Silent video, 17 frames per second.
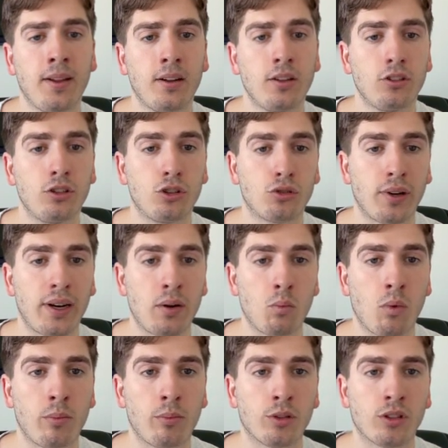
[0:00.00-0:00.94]
to trade it
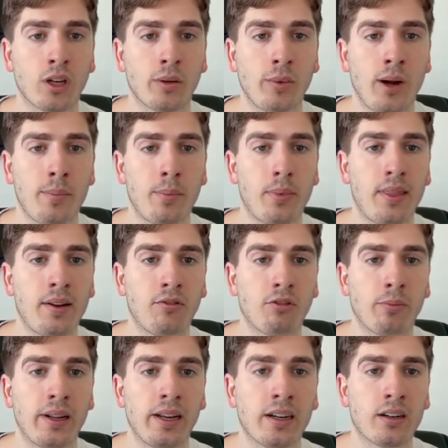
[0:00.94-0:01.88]
one more time up. Then
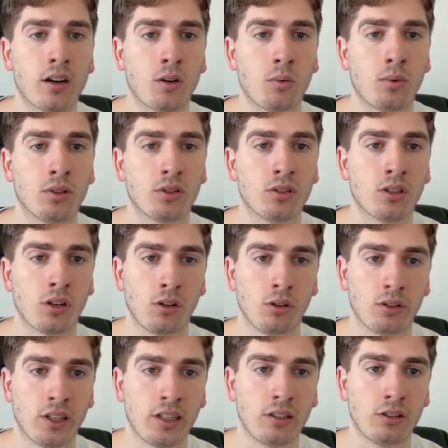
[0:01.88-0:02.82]
from here, I will start
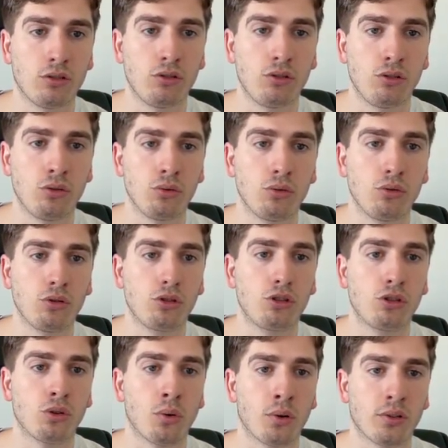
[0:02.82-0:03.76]
looking to
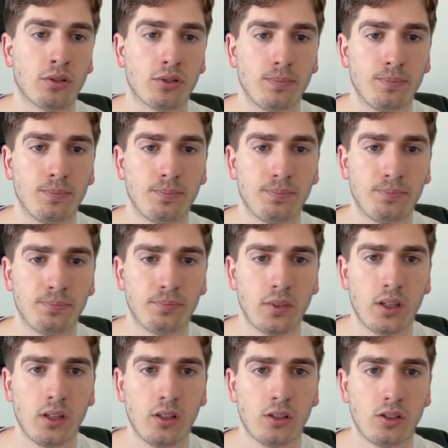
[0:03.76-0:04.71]
short.
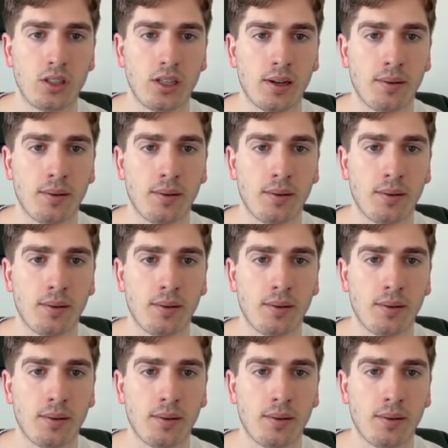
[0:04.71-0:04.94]
So yeah,